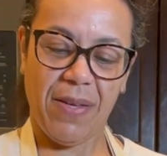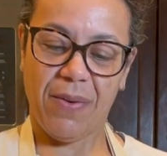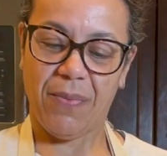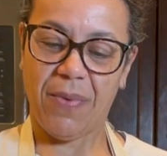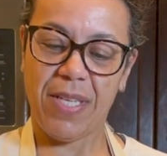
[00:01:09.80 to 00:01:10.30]

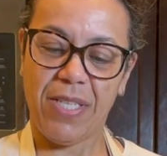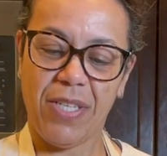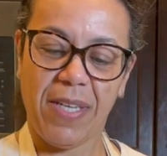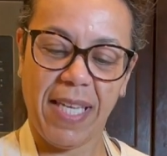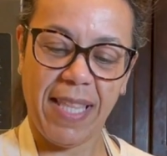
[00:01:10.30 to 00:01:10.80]
Once
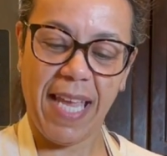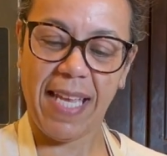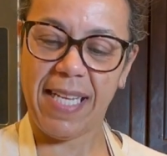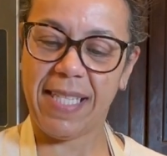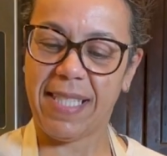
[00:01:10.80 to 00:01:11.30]
you get
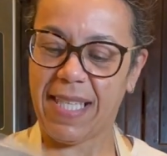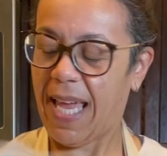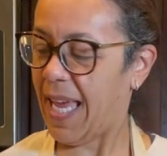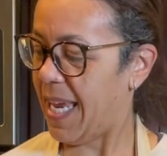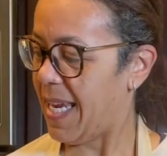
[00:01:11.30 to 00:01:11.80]
that
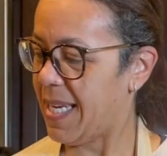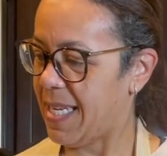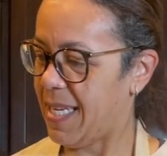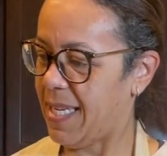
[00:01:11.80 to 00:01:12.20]
inside,